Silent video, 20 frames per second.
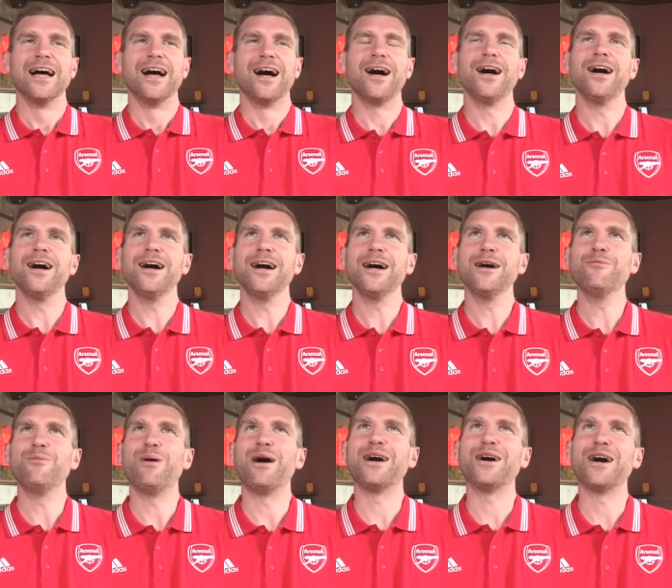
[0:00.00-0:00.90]

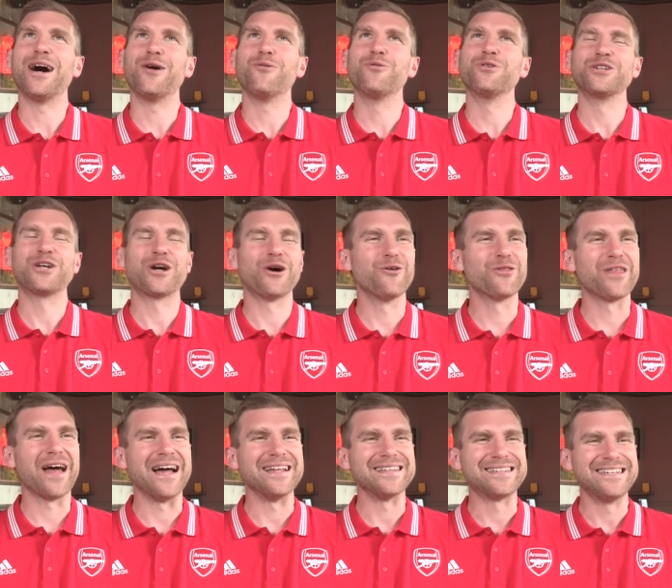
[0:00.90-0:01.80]
Um, I, I, wouldn't go
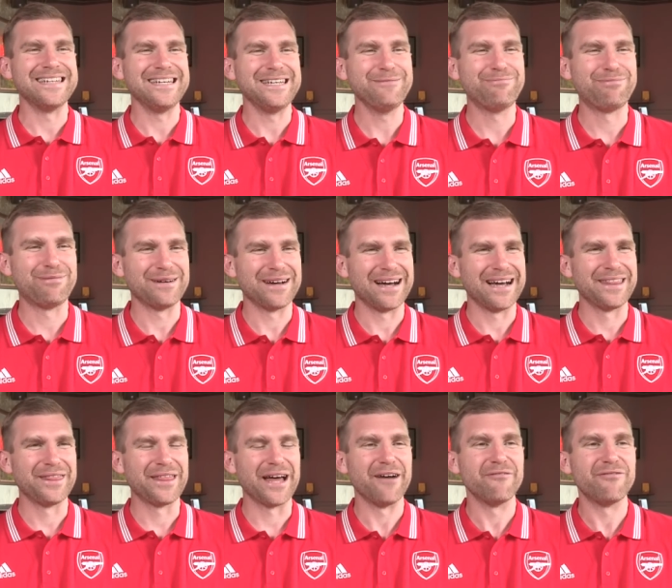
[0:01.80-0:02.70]
that deep
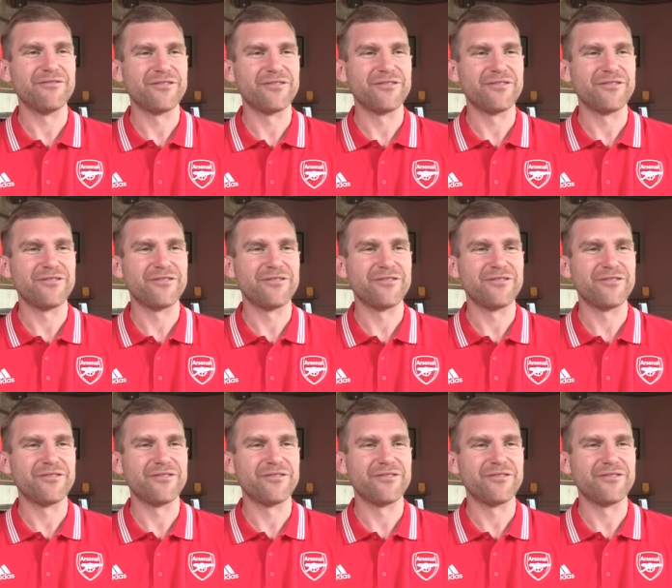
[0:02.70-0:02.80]
and that